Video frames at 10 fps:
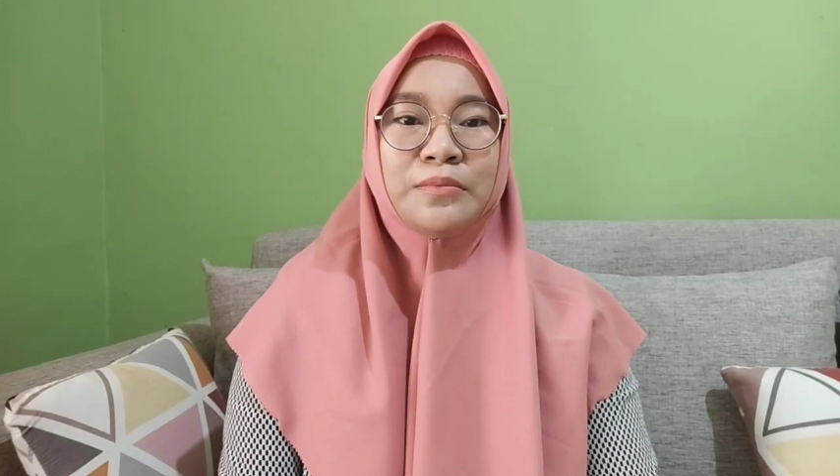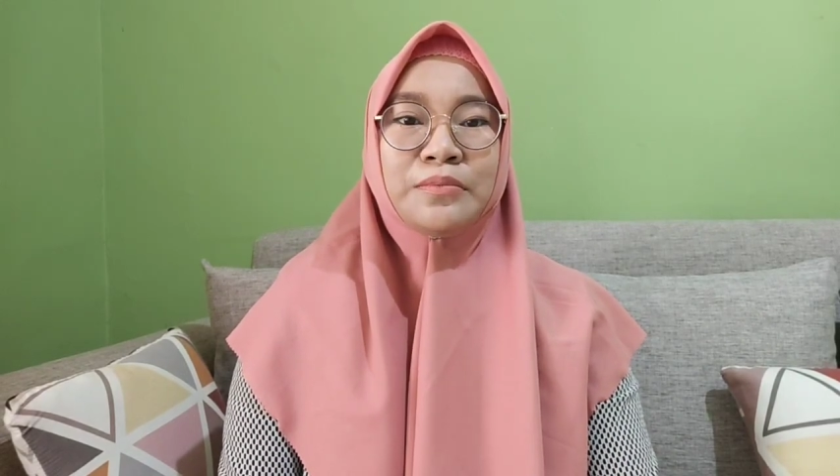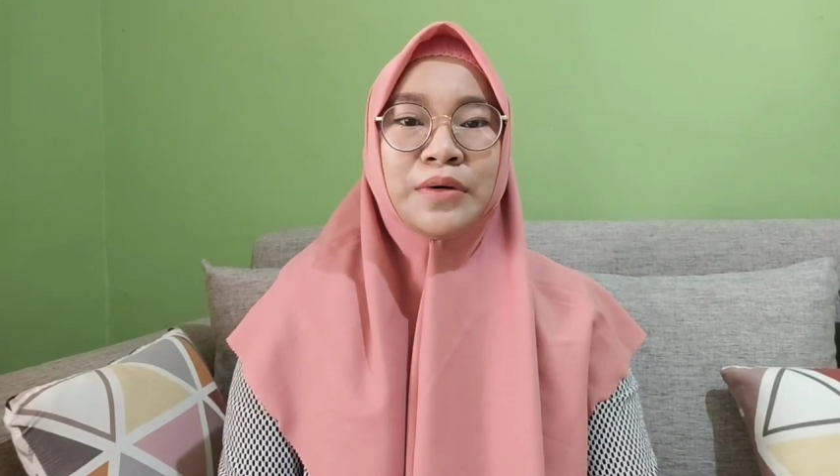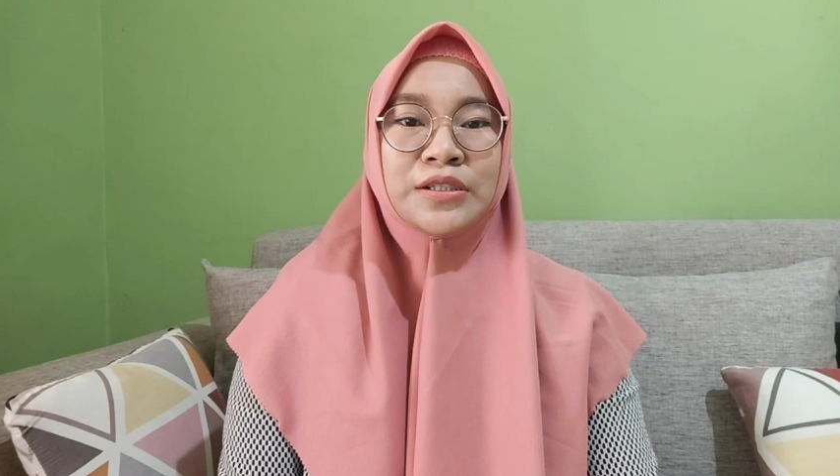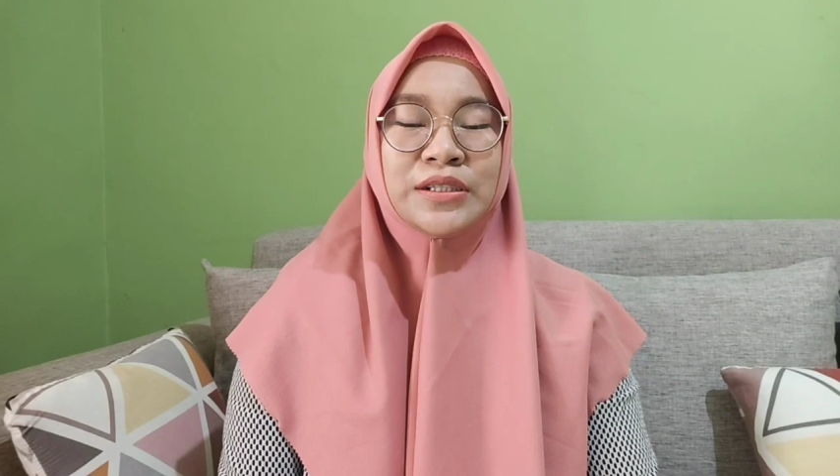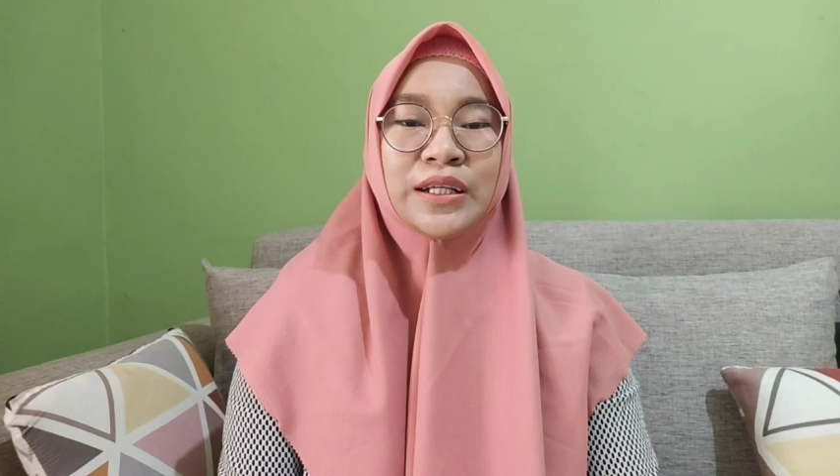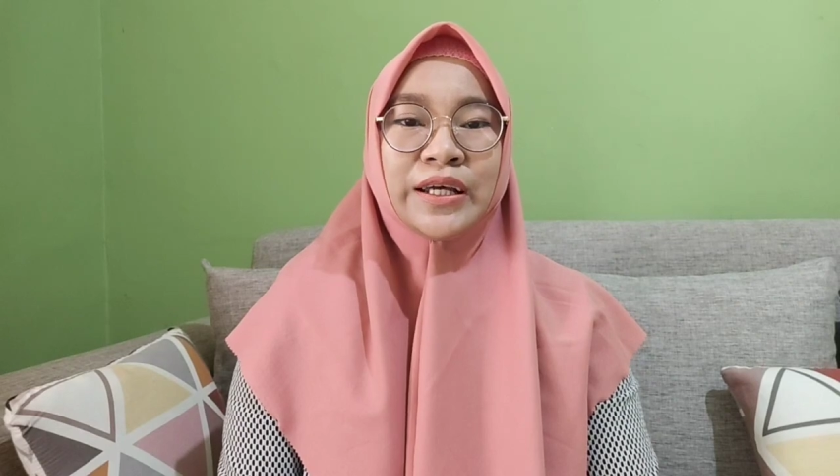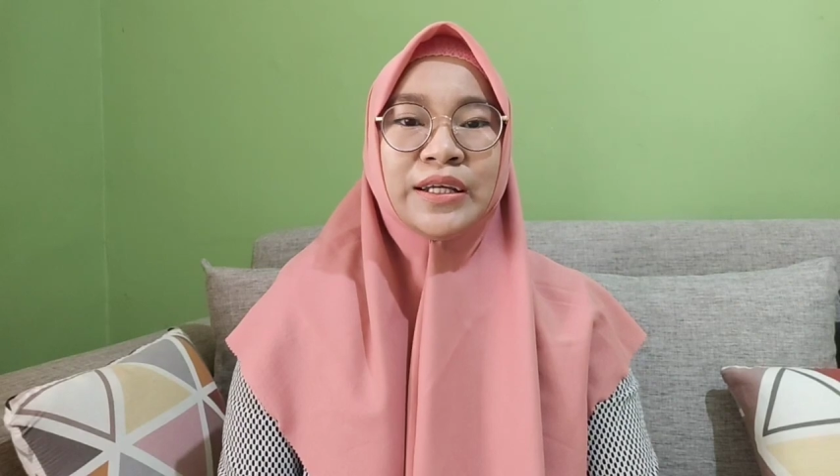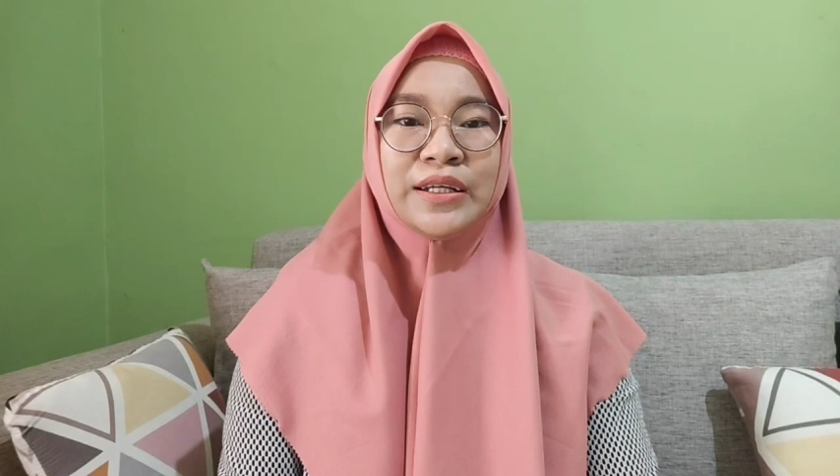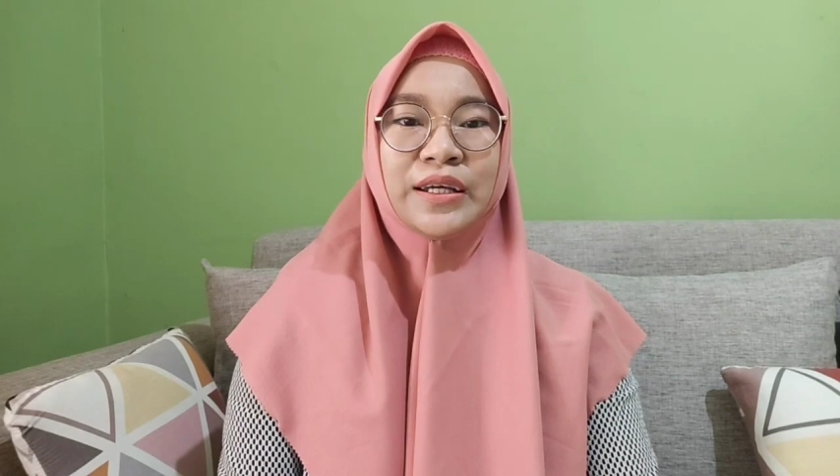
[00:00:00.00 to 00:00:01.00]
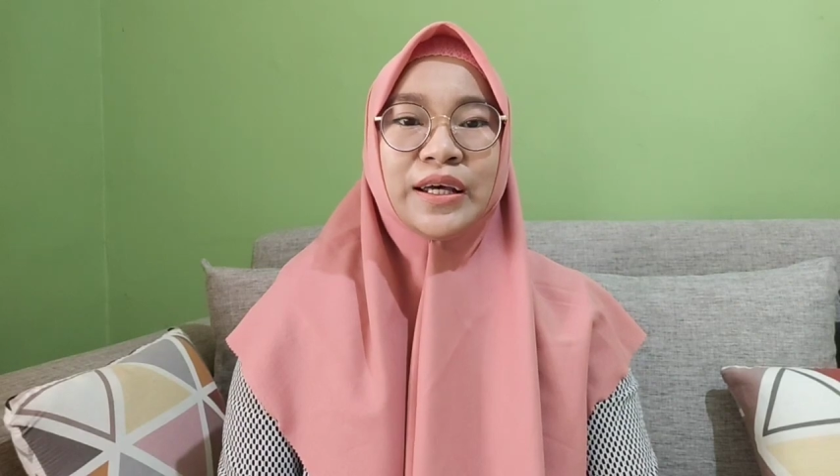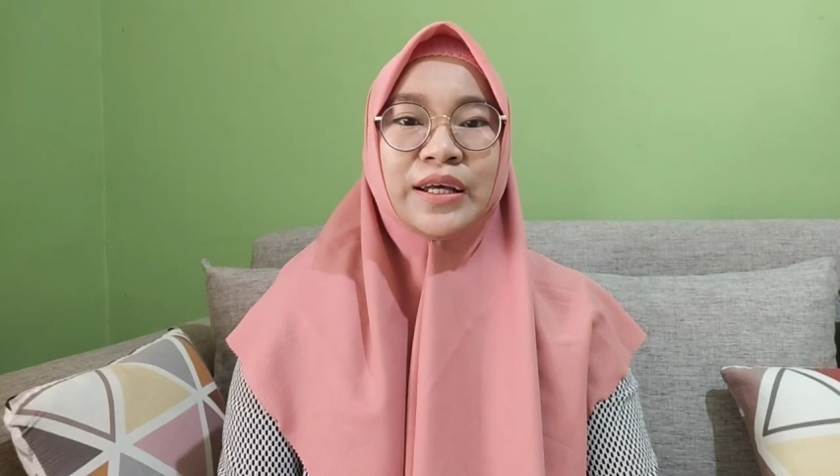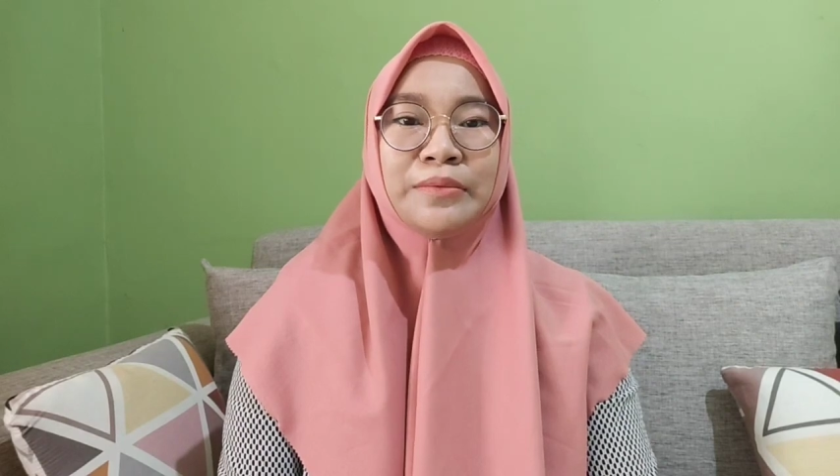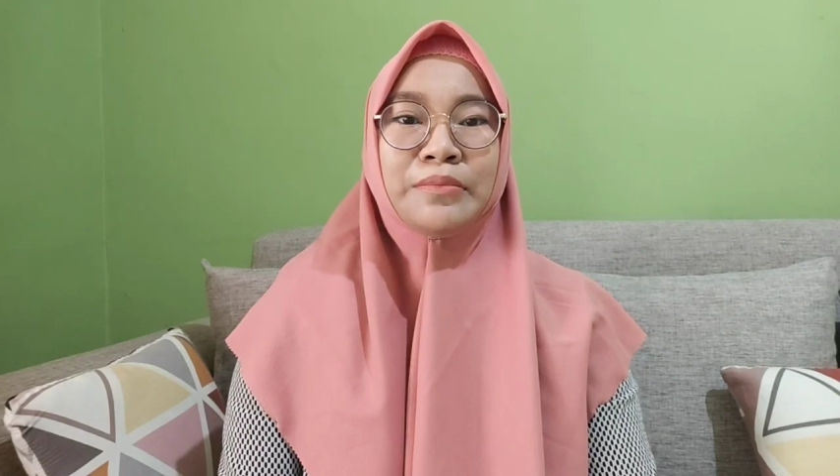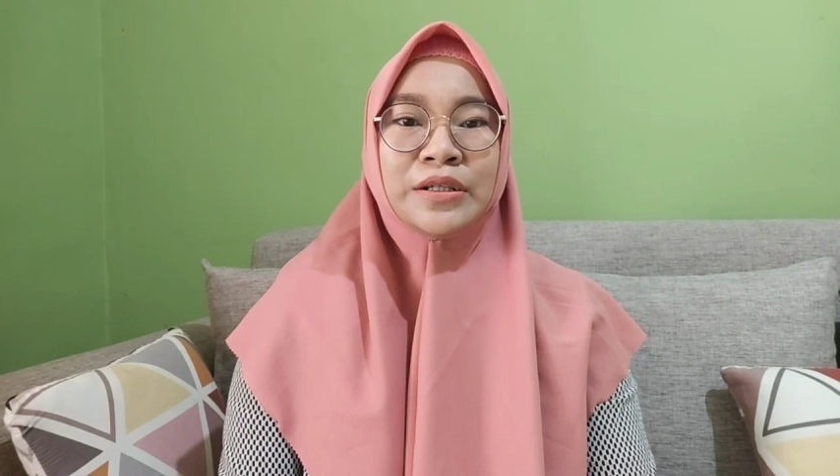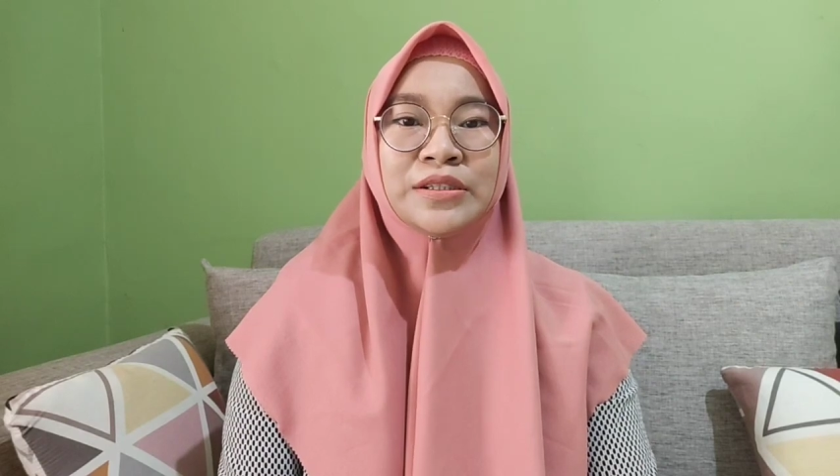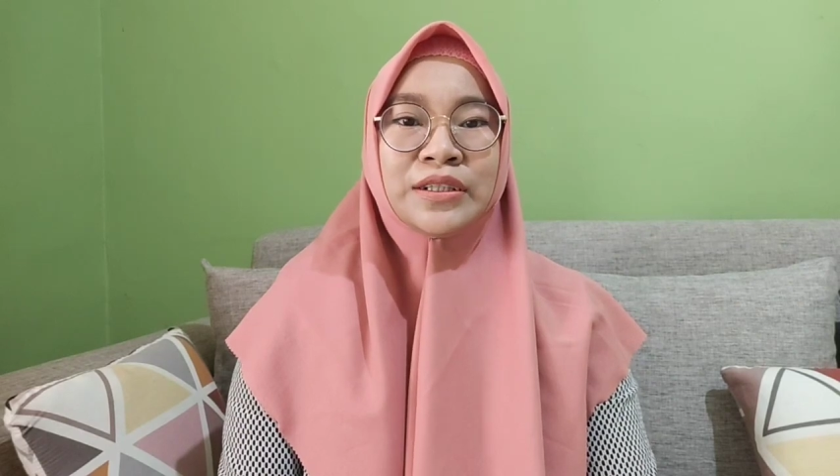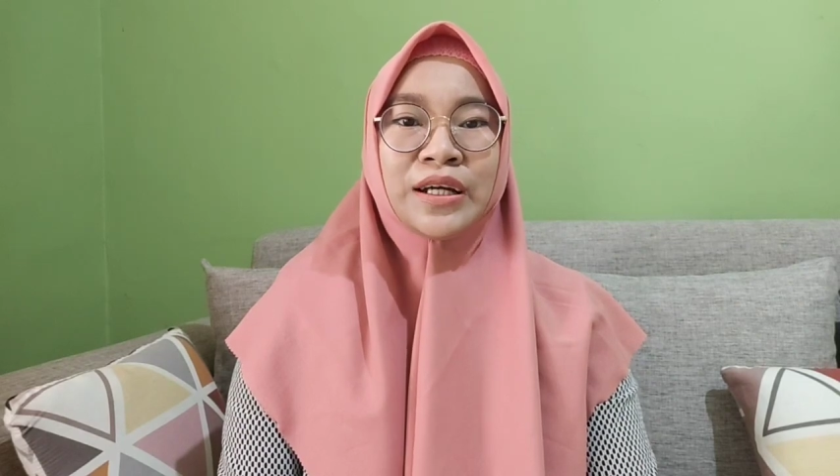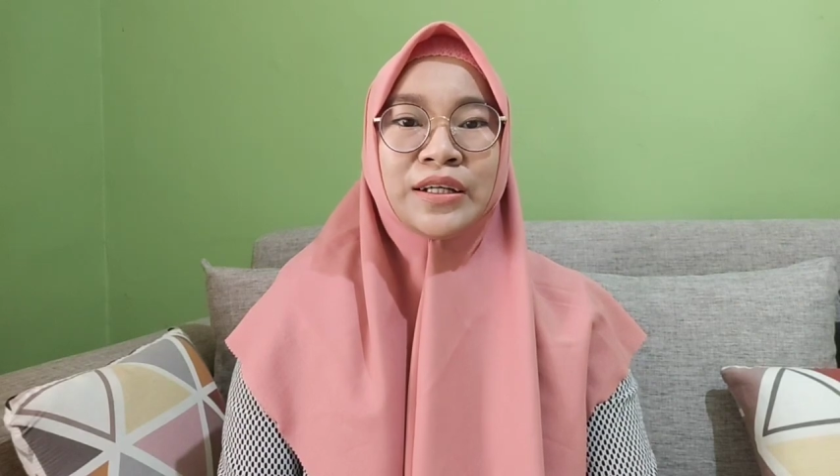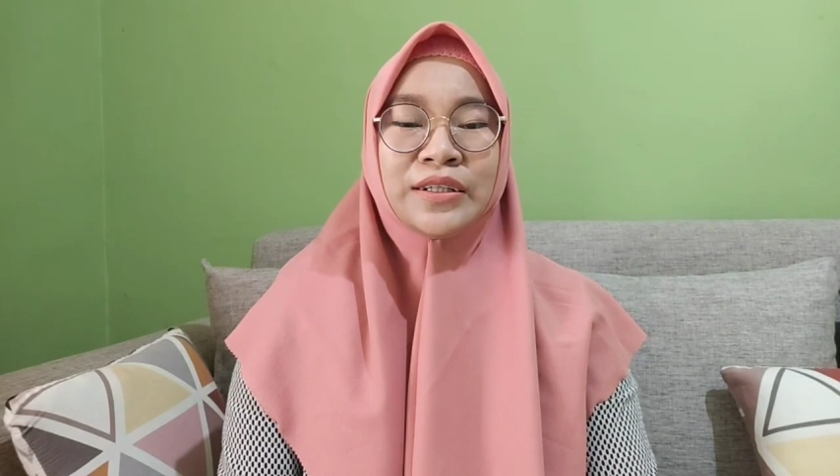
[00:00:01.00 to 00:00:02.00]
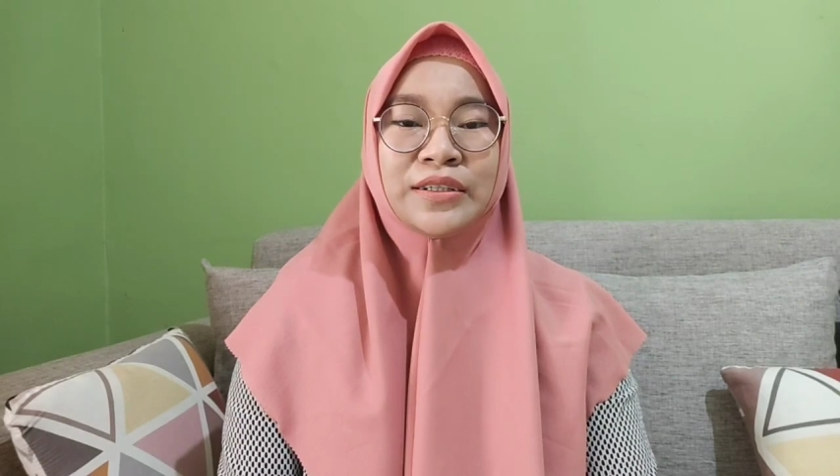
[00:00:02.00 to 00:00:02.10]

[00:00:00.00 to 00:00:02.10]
Module 8 and Module 9.